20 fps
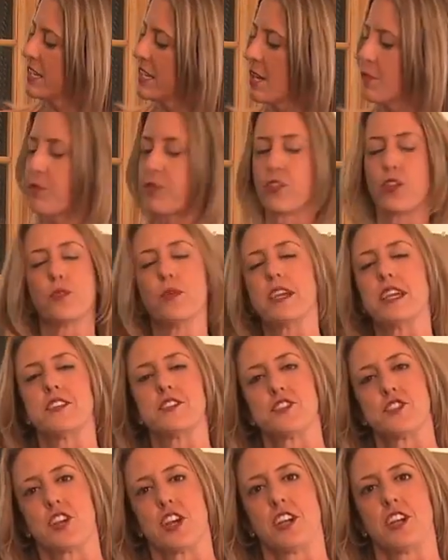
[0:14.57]
Now, before we
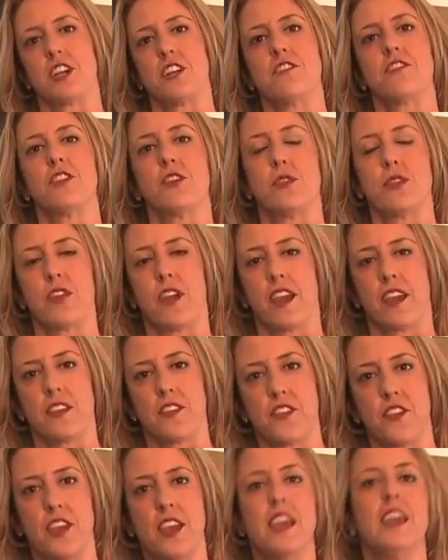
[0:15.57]
get started, a few
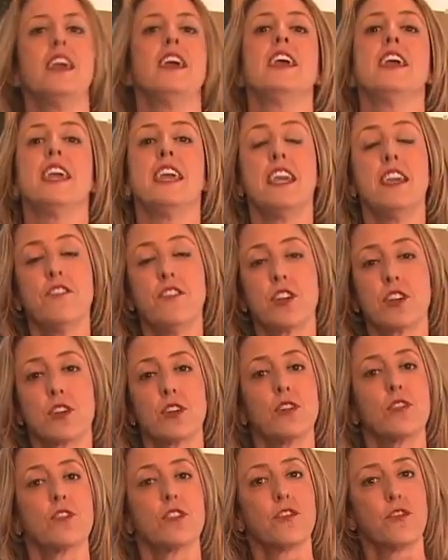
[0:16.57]
things. If
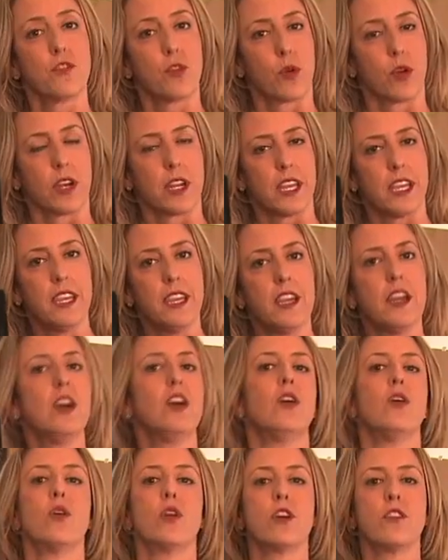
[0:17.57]
you're over forty,
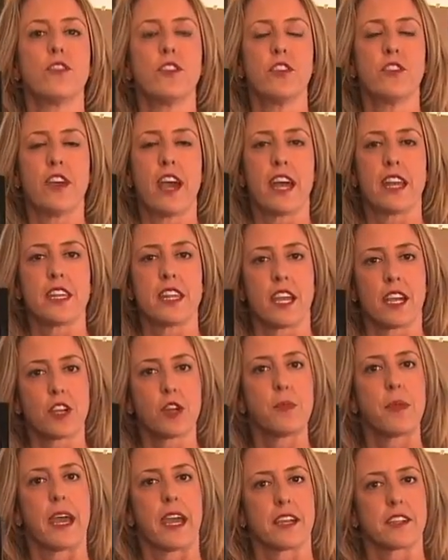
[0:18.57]
or if you've had
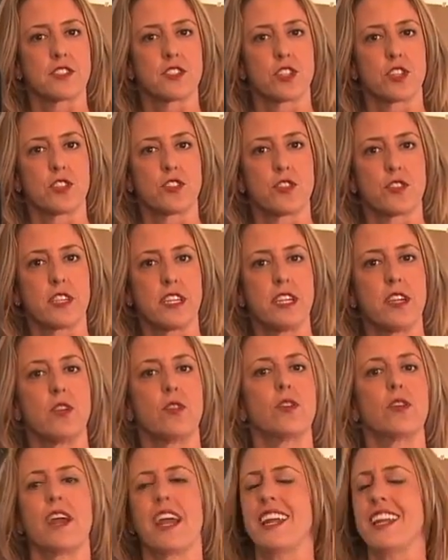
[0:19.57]
neck or back surgery,
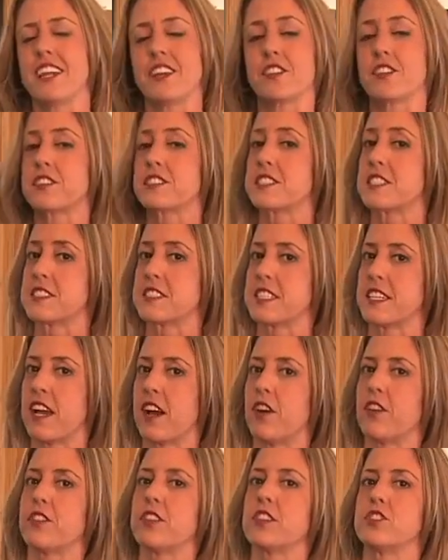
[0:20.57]
or any other existing
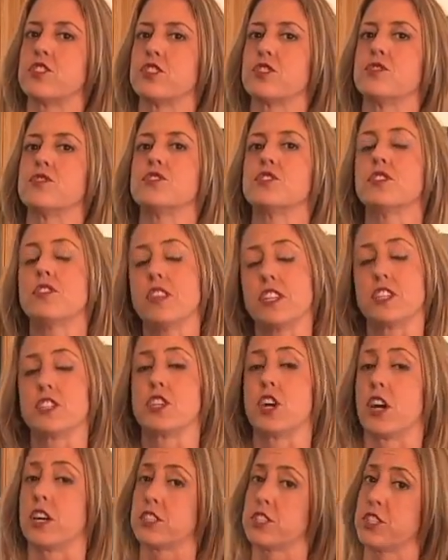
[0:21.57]
health issues, you need to
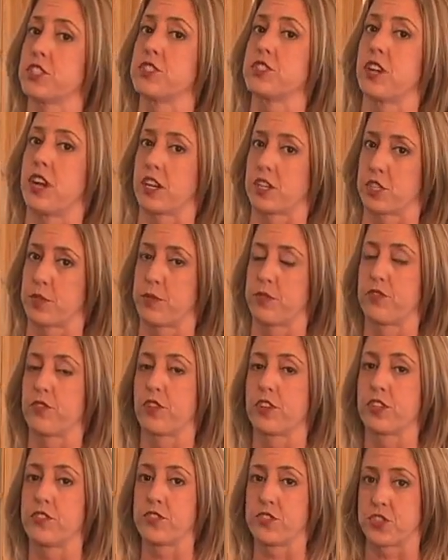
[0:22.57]
talk to your doctor
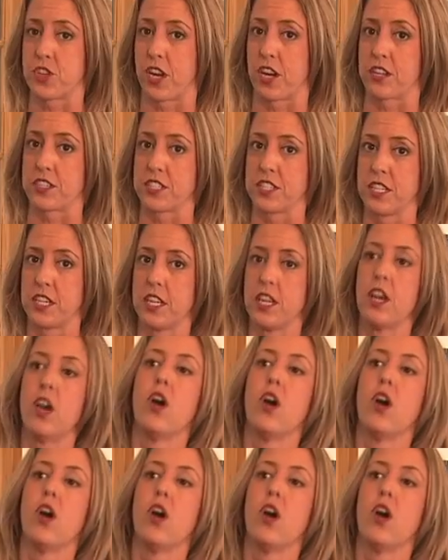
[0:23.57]
before you start.